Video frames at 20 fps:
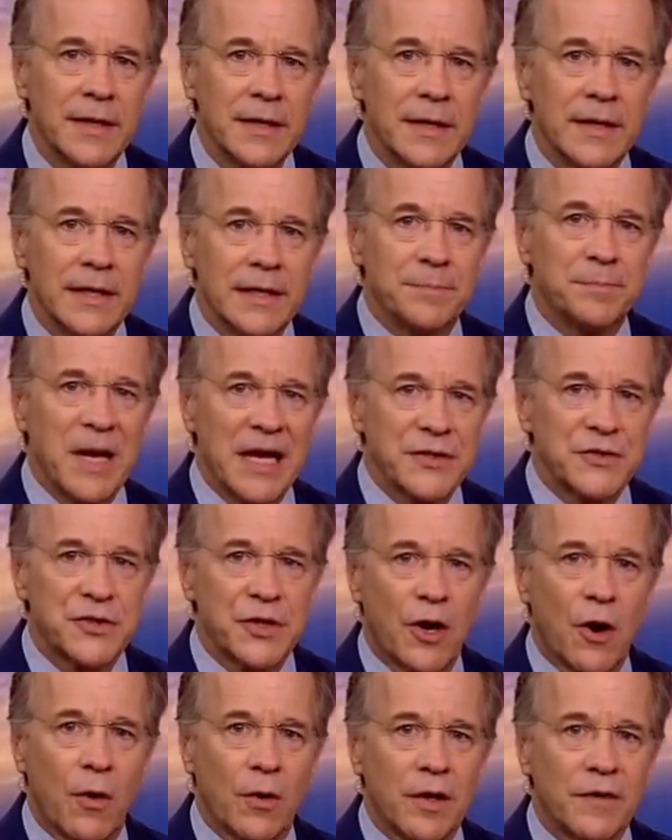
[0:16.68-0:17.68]
in
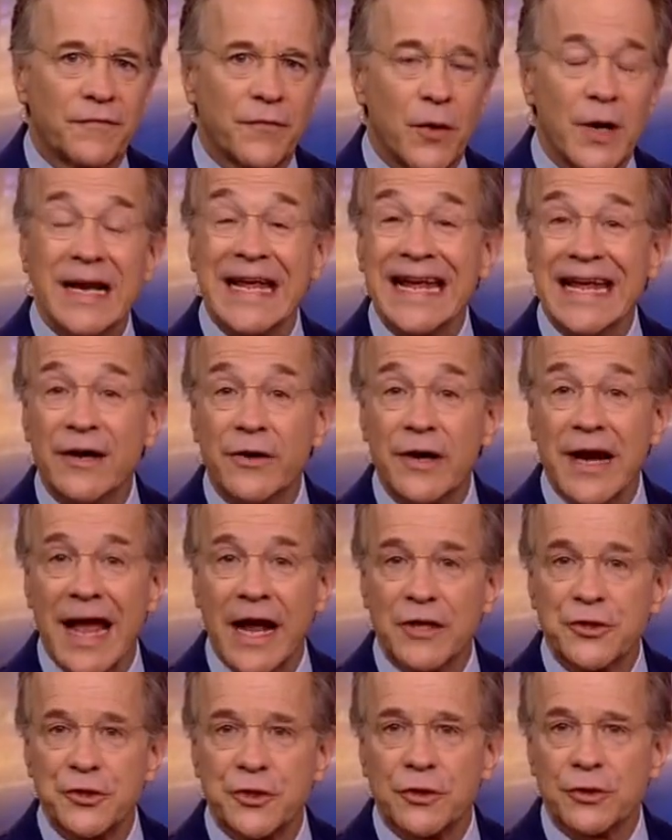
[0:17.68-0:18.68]
Pensacola for an
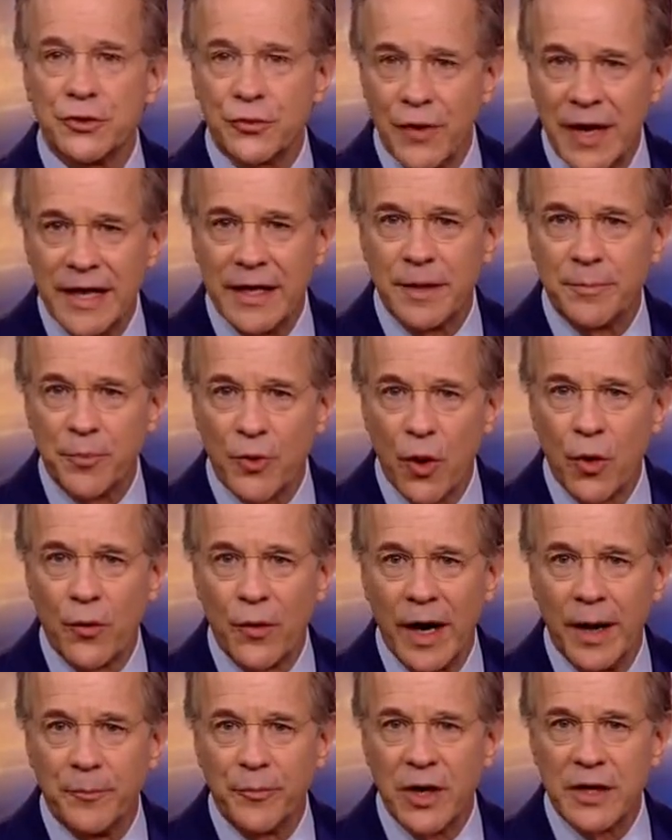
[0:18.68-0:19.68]
international training
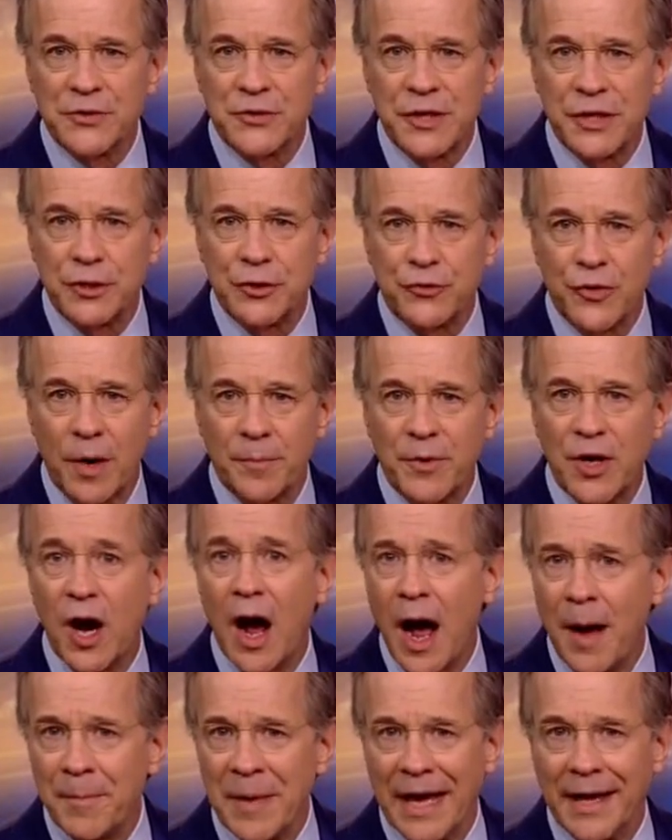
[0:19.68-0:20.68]
program. President Trump
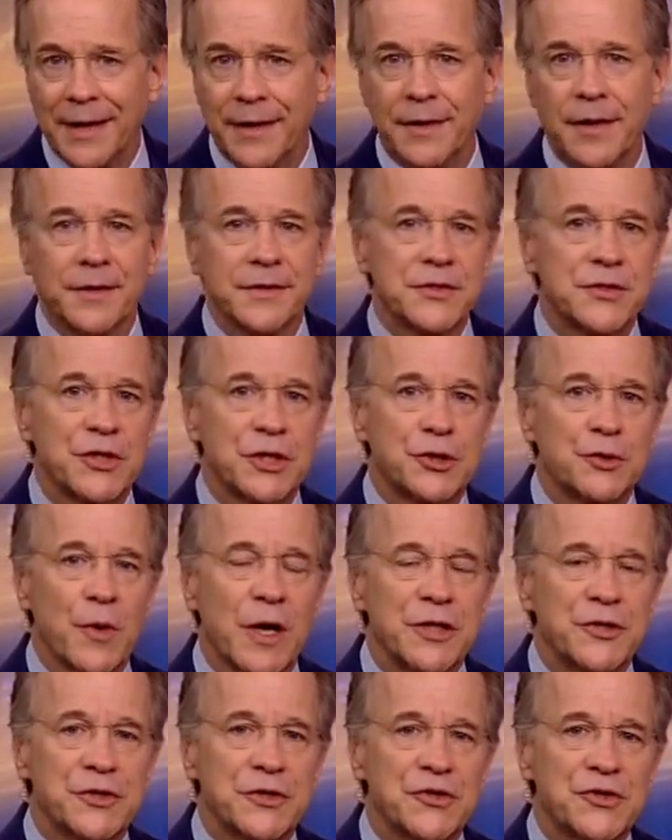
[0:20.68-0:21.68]
commented on the
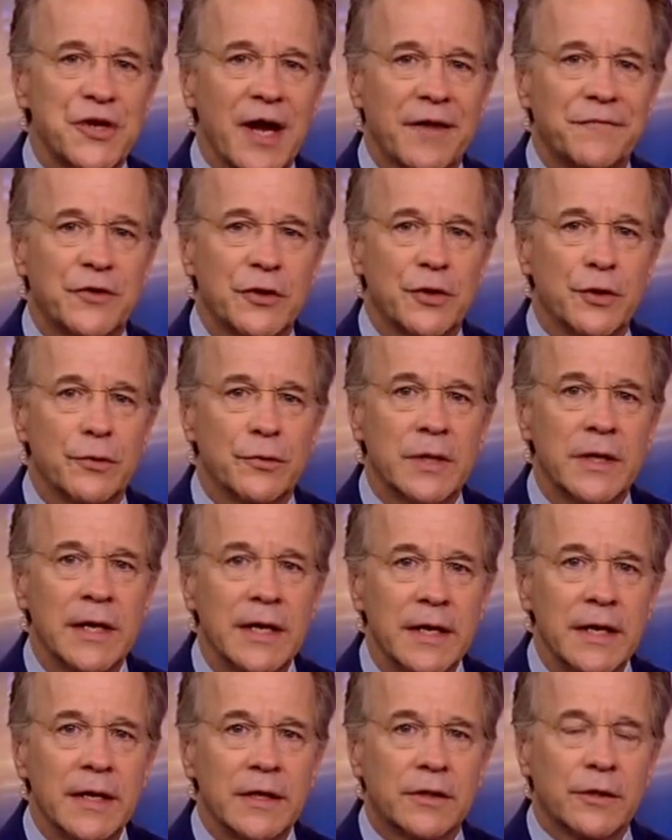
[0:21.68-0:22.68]
situation this afternoon,
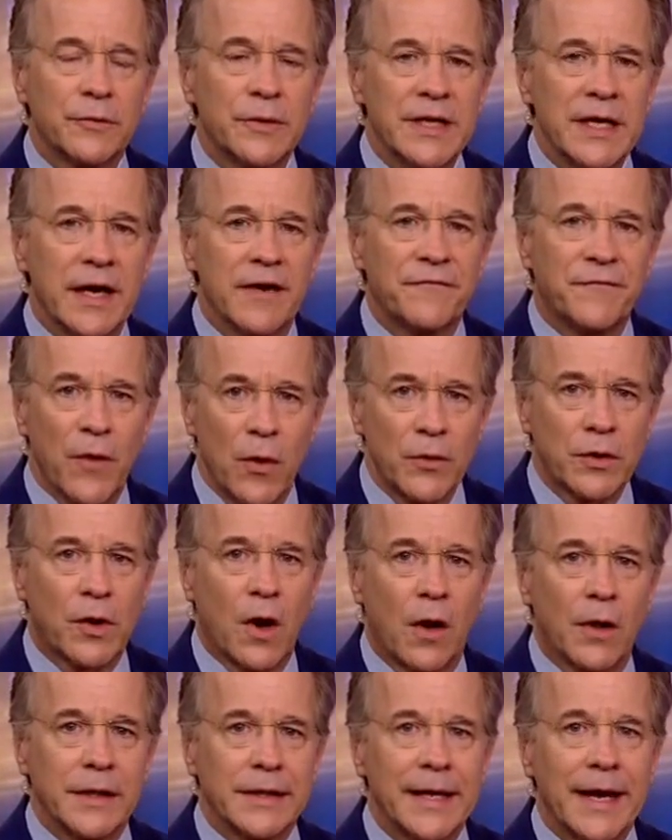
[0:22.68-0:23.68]
including a phone
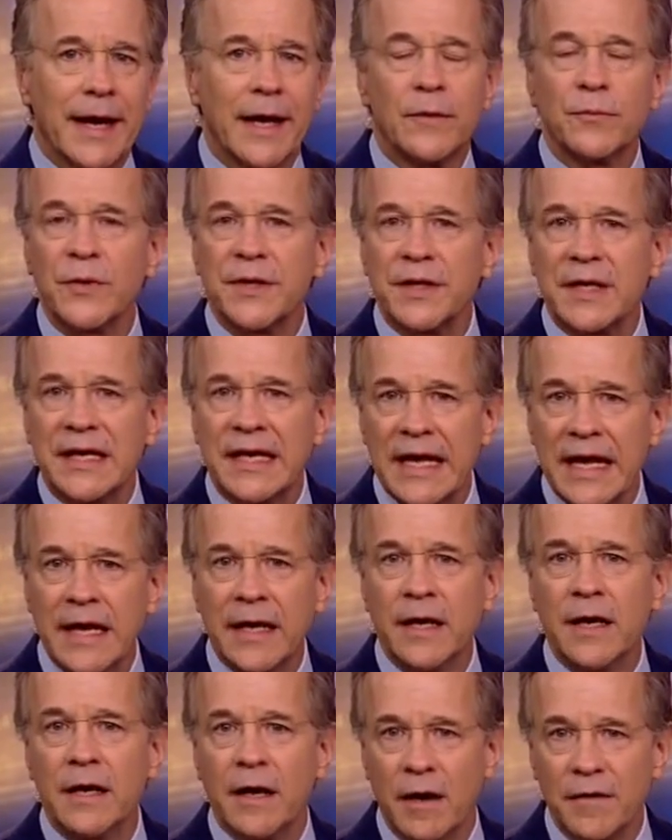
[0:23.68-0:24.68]
call he had with the
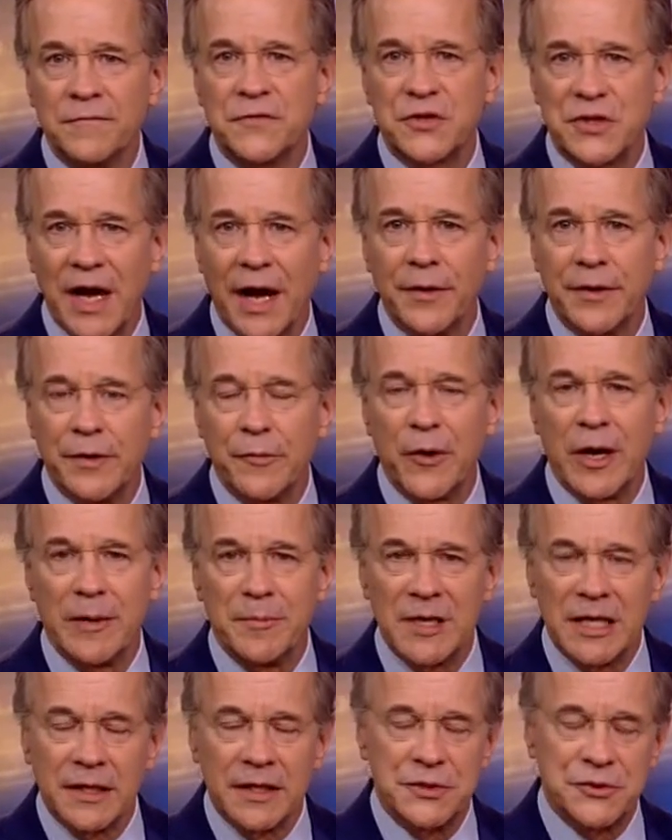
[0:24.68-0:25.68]
King of Saudi
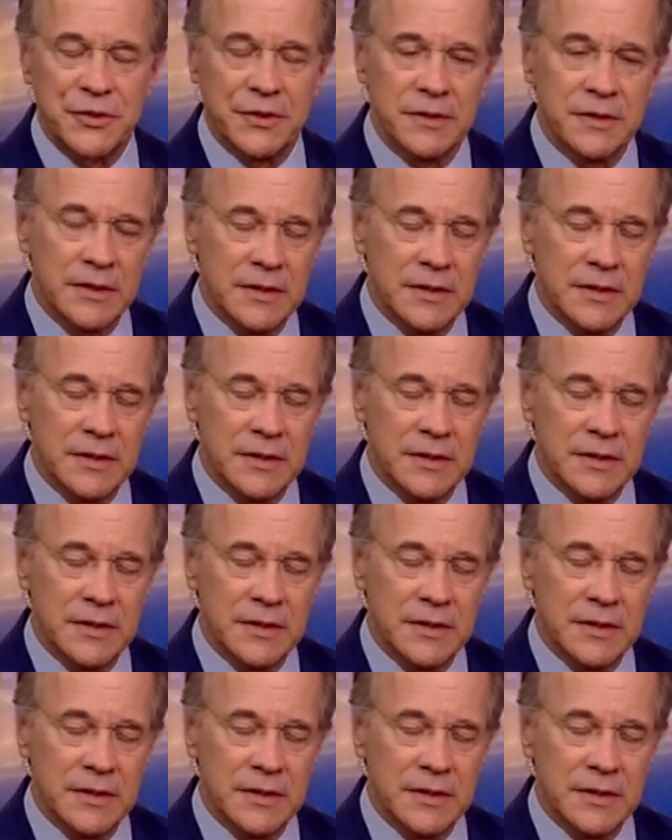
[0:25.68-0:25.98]
Arabia. Listen.